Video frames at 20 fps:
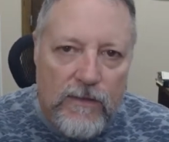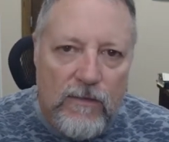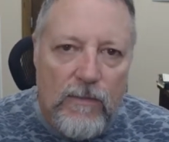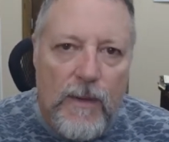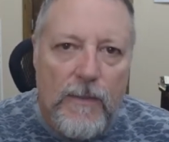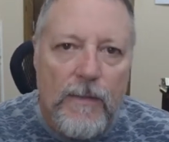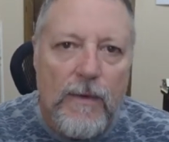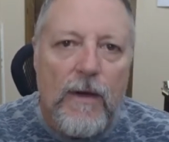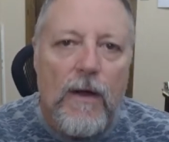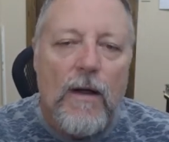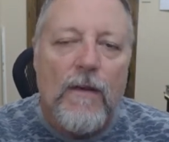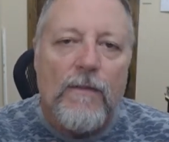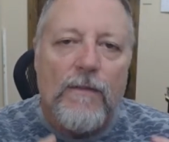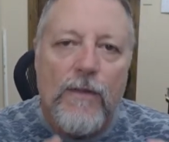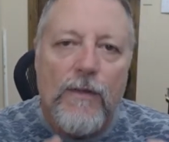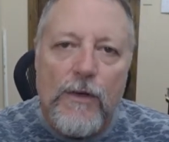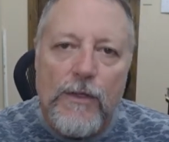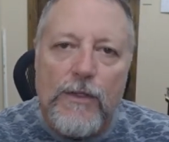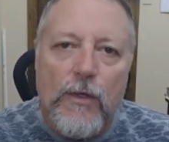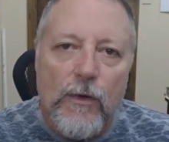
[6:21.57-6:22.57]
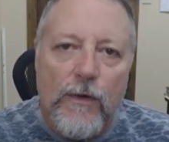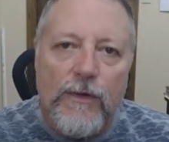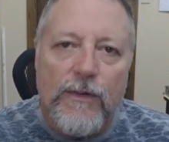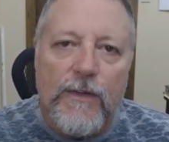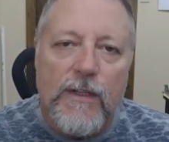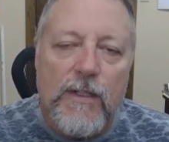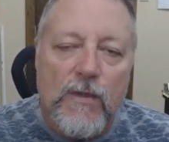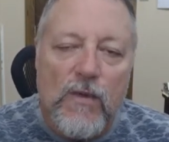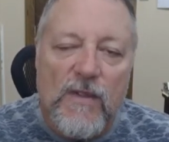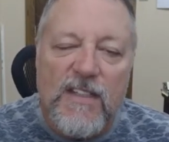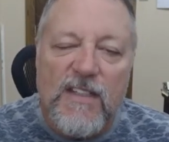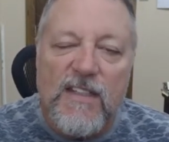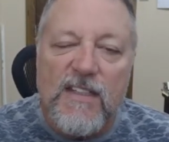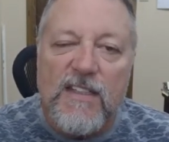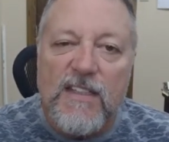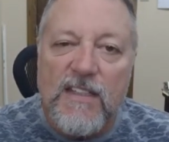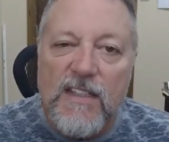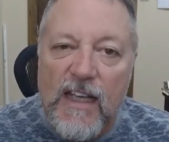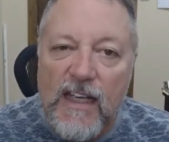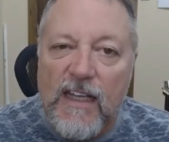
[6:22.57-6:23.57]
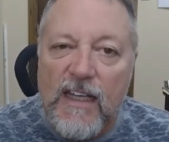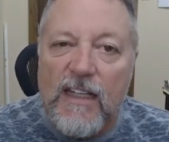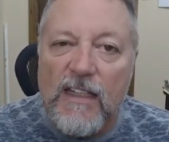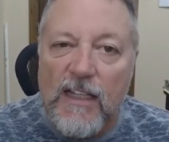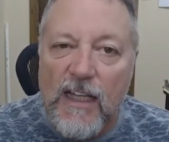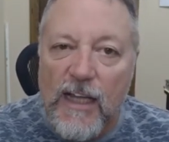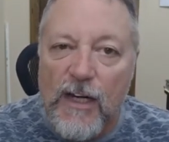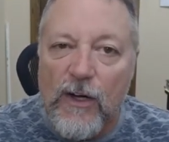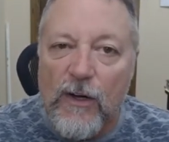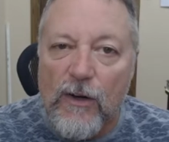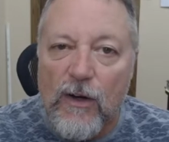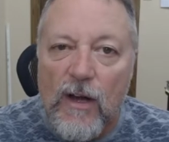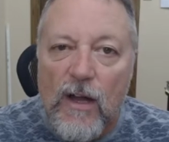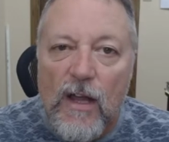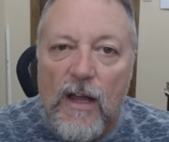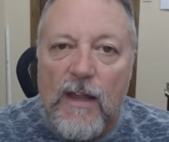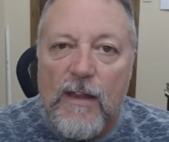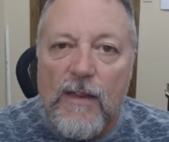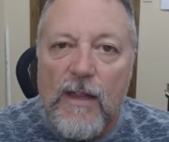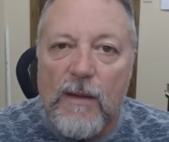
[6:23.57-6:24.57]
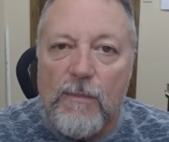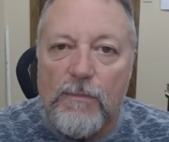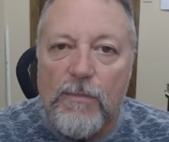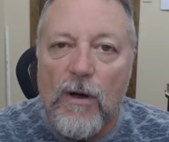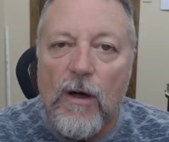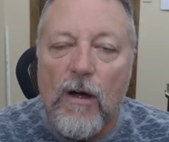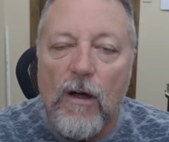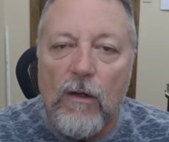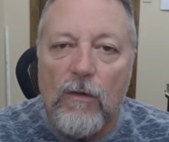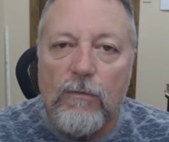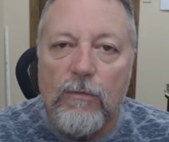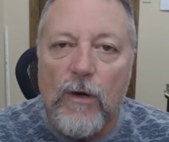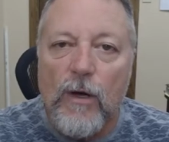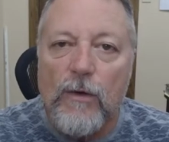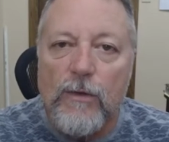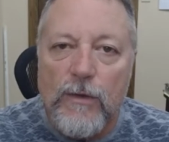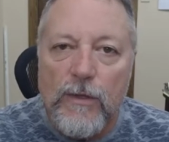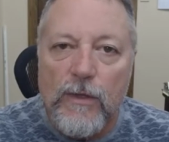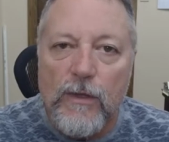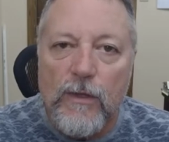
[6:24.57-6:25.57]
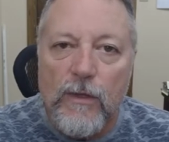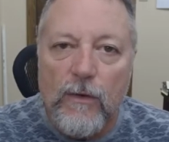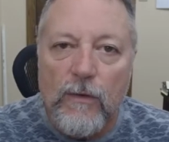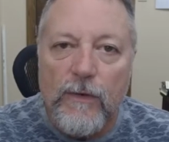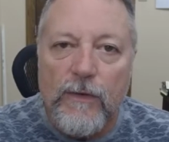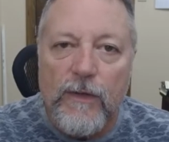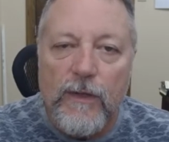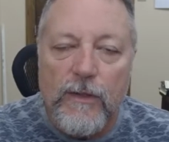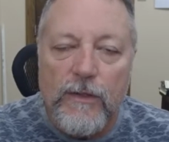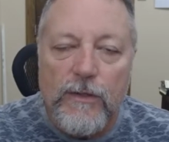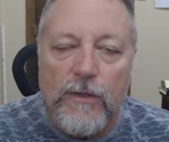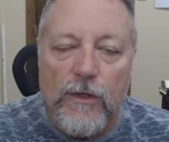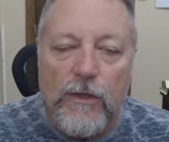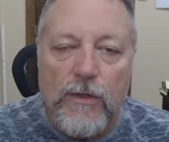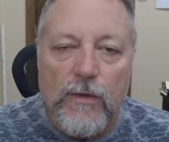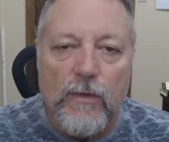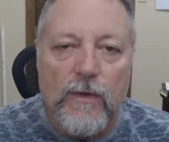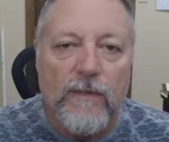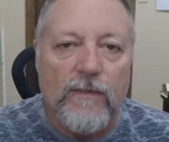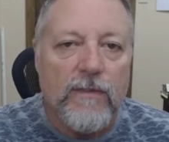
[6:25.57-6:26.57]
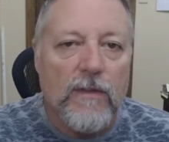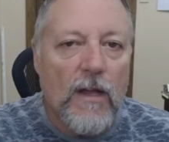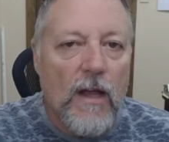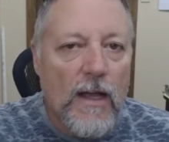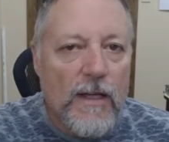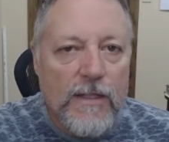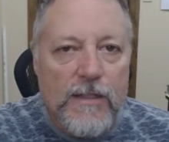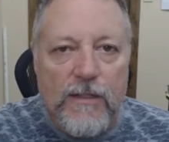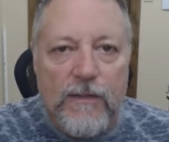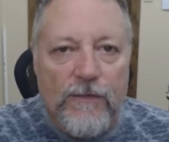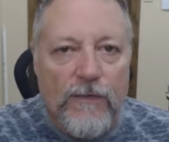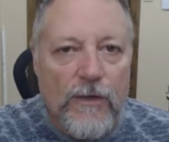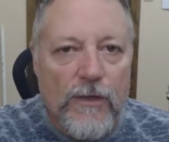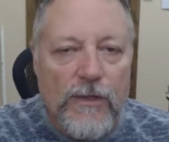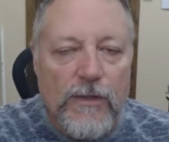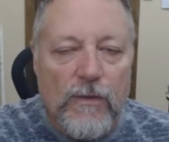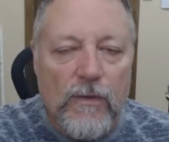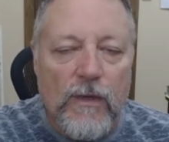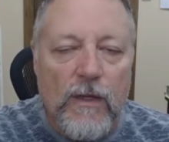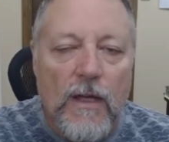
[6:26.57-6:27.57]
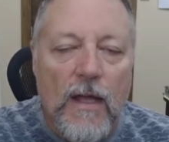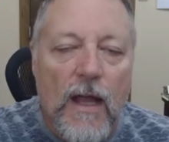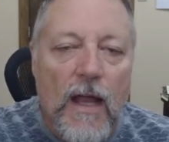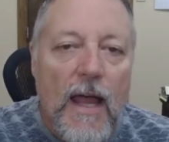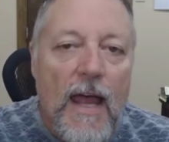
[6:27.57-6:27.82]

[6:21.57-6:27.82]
Remember, 1 Corinthians was the second letter that Paul wrote to the Corinthian church. We've lost the first one.